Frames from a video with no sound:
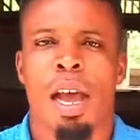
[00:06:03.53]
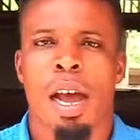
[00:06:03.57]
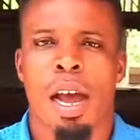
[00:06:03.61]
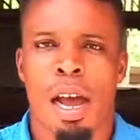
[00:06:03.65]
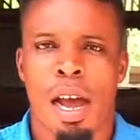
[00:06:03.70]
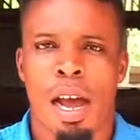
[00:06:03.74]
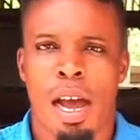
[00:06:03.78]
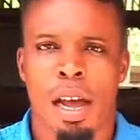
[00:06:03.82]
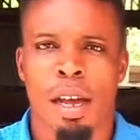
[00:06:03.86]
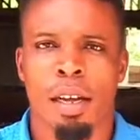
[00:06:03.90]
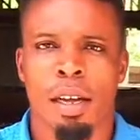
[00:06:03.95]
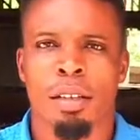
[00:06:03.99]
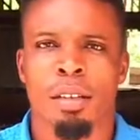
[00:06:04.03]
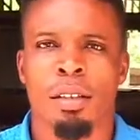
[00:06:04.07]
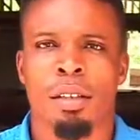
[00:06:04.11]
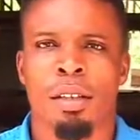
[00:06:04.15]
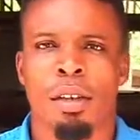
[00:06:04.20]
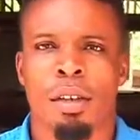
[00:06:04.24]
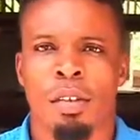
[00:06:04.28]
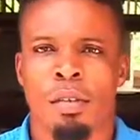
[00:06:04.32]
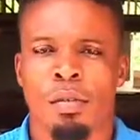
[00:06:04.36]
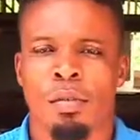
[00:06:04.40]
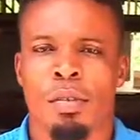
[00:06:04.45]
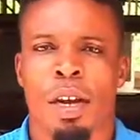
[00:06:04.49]
and
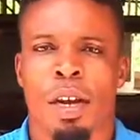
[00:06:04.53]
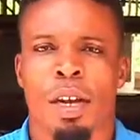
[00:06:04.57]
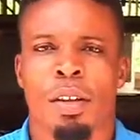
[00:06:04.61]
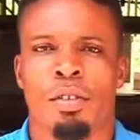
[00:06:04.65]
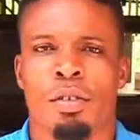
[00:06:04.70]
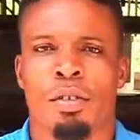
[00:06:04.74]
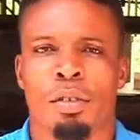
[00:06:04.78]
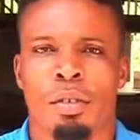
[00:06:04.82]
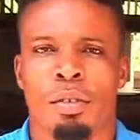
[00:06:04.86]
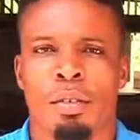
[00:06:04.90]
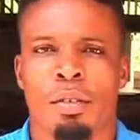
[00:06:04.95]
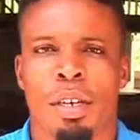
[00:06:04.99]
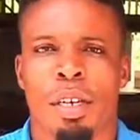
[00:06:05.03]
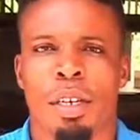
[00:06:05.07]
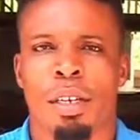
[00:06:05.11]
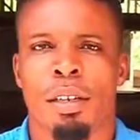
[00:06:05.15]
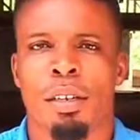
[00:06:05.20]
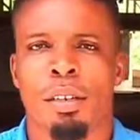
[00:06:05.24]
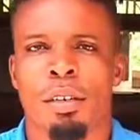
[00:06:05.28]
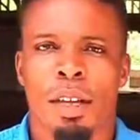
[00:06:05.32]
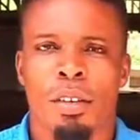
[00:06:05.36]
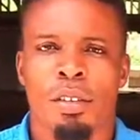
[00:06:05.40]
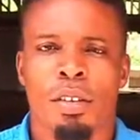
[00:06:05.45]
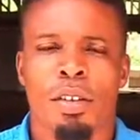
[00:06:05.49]
for our children.
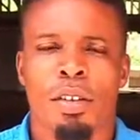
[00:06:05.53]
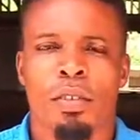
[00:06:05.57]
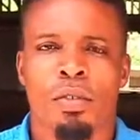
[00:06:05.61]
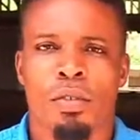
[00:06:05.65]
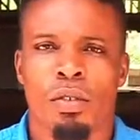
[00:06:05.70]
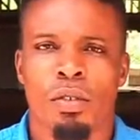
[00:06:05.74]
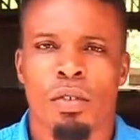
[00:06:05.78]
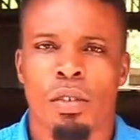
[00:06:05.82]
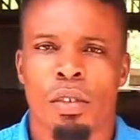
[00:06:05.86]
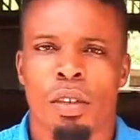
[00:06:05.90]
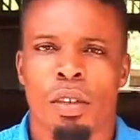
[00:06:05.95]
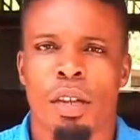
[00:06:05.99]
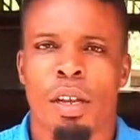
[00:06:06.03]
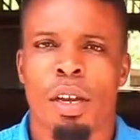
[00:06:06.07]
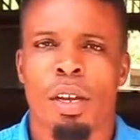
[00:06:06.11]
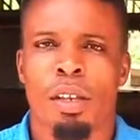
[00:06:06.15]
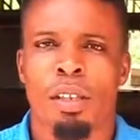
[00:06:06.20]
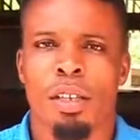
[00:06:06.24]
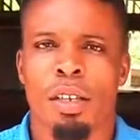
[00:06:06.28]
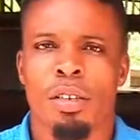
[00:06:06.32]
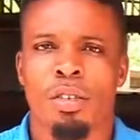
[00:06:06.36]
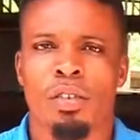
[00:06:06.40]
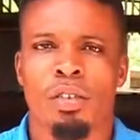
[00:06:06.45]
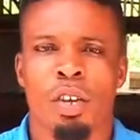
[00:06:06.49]
It is
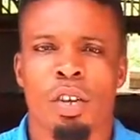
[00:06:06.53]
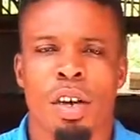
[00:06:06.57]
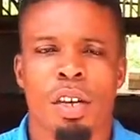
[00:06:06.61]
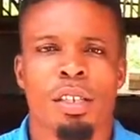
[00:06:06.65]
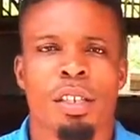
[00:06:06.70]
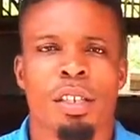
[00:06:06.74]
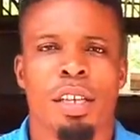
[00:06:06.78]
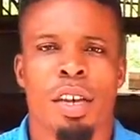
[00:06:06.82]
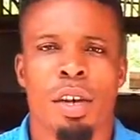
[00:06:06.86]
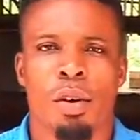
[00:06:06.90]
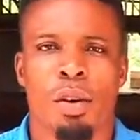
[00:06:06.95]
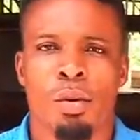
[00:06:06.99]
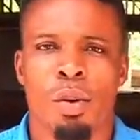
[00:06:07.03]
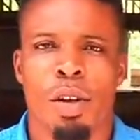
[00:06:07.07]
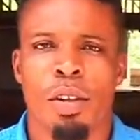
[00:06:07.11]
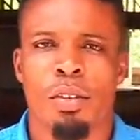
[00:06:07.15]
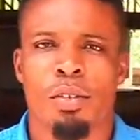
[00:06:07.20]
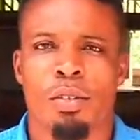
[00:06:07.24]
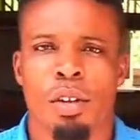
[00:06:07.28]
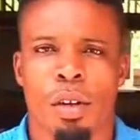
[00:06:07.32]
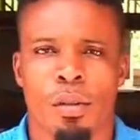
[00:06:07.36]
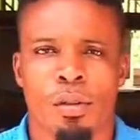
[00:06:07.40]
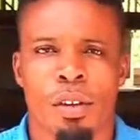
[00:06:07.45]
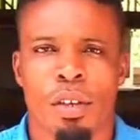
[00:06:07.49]
not a
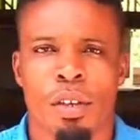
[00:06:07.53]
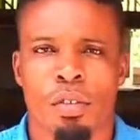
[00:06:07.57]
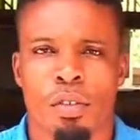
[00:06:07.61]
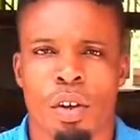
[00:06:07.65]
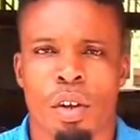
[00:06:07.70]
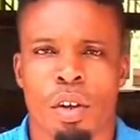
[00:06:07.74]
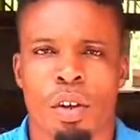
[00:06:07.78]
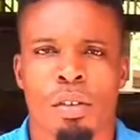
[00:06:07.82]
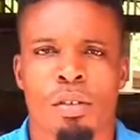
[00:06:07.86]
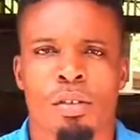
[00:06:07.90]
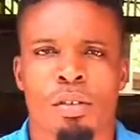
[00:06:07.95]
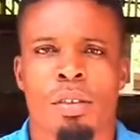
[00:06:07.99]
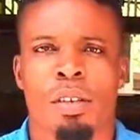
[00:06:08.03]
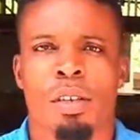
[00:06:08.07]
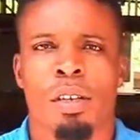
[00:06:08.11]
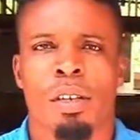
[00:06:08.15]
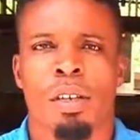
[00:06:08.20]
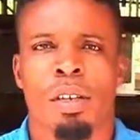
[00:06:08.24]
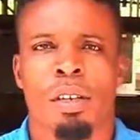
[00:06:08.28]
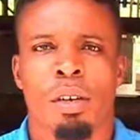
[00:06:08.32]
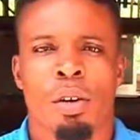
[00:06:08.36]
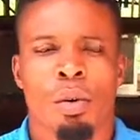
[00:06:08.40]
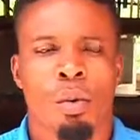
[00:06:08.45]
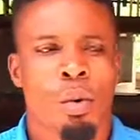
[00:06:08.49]
waste of resource.
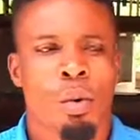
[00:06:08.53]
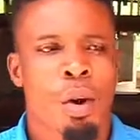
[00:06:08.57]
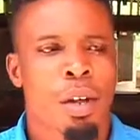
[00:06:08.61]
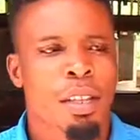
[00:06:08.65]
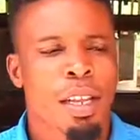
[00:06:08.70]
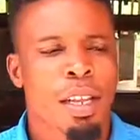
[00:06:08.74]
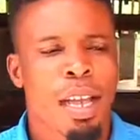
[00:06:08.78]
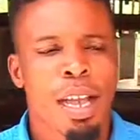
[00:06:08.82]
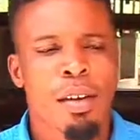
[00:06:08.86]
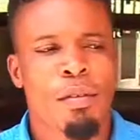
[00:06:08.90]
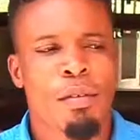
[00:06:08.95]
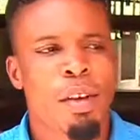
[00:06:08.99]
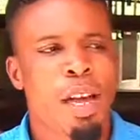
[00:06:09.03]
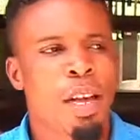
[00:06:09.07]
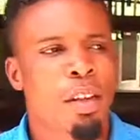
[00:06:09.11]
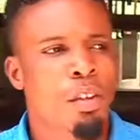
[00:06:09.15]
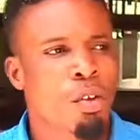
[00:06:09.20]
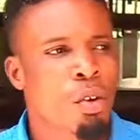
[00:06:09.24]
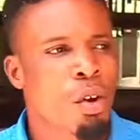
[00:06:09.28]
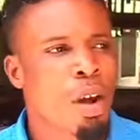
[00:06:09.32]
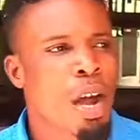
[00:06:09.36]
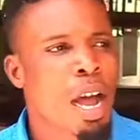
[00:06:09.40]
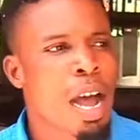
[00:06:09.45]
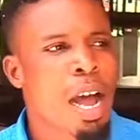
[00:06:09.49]
Whatever
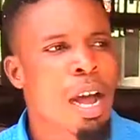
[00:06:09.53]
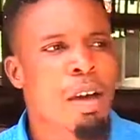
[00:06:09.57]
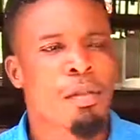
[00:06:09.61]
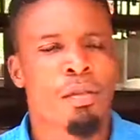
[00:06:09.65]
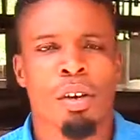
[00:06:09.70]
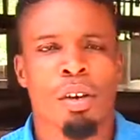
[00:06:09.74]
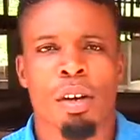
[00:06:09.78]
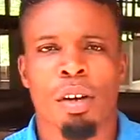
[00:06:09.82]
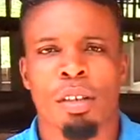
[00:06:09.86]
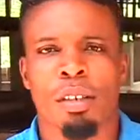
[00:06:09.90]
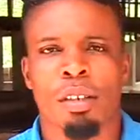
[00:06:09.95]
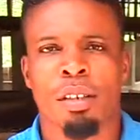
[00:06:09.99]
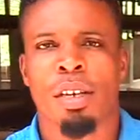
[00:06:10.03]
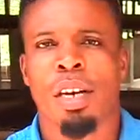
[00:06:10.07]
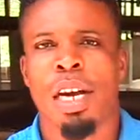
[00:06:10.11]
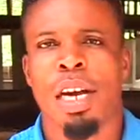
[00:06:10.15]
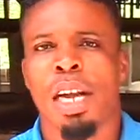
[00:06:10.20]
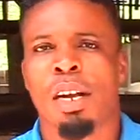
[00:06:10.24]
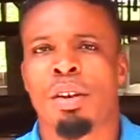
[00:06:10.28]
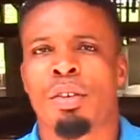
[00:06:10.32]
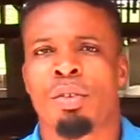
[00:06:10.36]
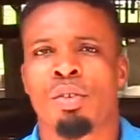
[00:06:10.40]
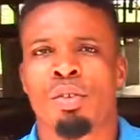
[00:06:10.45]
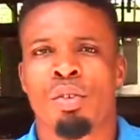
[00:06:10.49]
you have on
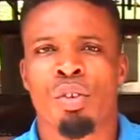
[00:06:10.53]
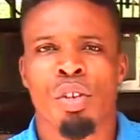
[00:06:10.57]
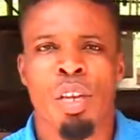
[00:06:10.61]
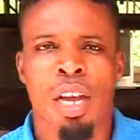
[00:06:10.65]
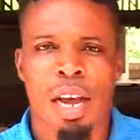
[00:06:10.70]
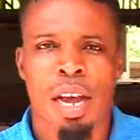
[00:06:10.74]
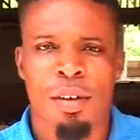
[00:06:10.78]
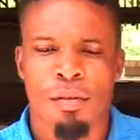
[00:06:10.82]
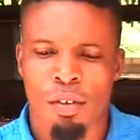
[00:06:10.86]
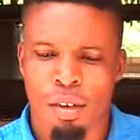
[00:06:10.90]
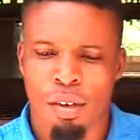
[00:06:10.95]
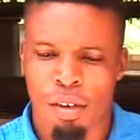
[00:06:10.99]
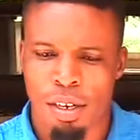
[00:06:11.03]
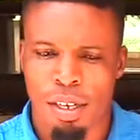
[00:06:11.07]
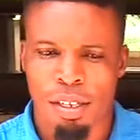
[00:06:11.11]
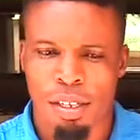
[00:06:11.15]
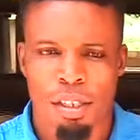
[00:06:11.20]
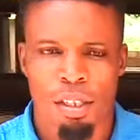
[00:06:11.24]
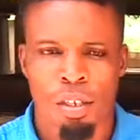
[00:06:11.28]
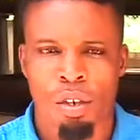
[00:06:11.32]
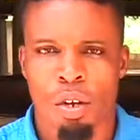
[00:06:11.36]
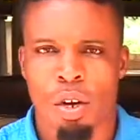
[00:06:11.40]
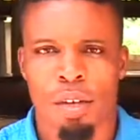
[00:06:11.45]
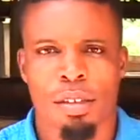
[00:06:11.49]
ground, you have
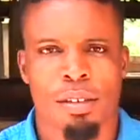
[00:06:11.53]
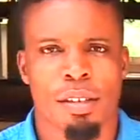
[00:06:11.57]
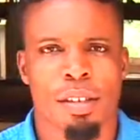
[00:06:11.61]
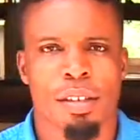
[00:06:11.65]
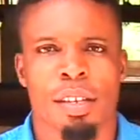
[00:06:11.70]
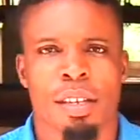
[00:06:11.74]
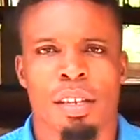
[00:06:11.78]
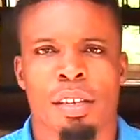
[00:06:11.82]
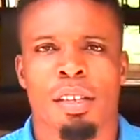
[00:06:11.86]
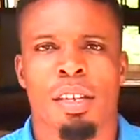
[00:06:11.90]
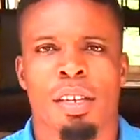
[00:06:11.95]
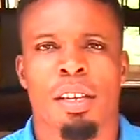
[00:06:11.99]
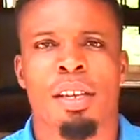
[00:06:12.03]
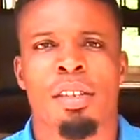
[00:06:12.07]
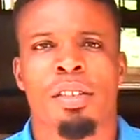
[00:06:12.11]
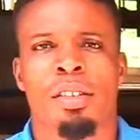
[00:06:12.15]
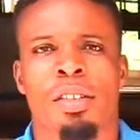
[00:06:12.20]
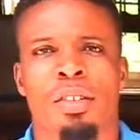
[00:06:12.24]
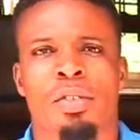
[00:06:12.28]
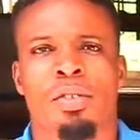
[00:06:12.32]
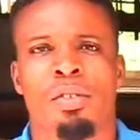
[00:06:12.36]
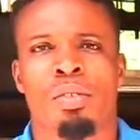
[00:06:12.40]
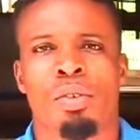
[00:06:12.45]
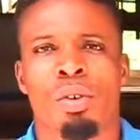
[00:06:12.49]
already gotten it. It
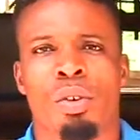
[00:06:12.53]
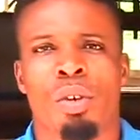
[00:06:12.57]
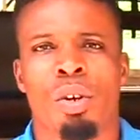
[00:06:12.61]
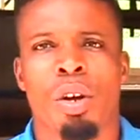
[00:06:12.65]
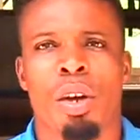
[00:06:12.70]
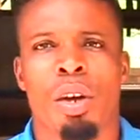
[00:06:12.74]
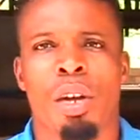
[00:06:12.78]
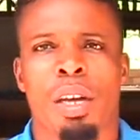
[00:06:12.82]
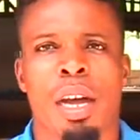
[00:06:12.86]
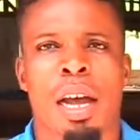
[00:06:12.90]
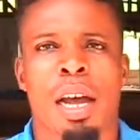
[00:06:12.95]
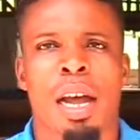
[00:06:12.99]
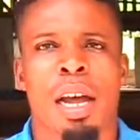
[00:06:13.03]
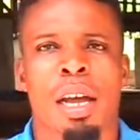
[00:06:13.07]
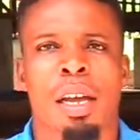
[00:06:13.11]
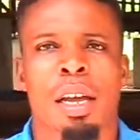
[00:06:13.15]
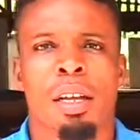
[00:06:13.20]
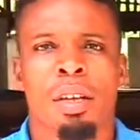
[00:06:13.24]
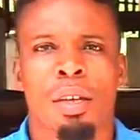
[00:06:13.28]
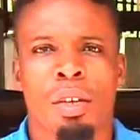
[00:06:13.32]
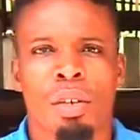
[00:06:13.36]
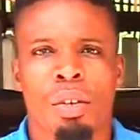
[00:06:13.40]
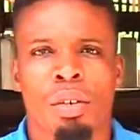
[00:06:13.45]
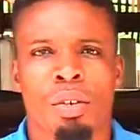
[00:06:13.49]
is no longer
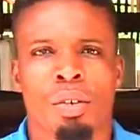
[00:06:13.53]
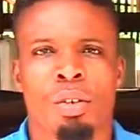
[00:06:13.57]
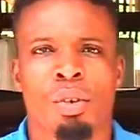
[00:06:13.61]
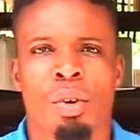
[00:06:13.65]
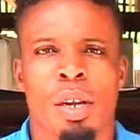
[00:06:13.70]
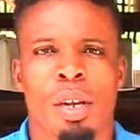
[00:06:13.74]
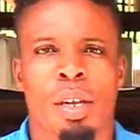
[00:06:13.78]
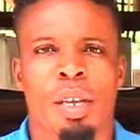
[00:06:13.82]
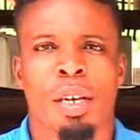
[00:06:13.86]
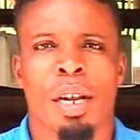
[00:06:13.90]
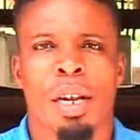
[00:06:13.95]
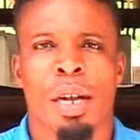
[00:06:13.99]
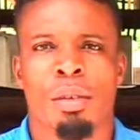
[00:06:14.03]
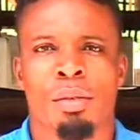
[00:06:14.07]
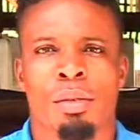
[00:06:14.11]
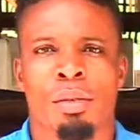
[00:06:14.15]
going out.